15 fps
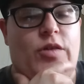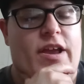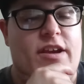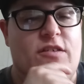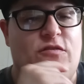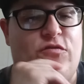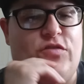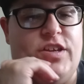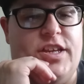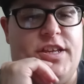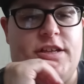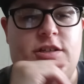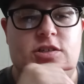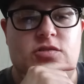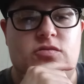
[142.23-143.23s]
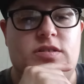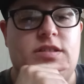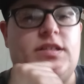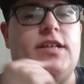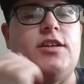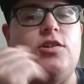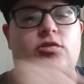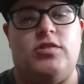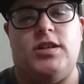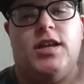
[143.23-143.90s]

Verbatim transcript: video and then do another,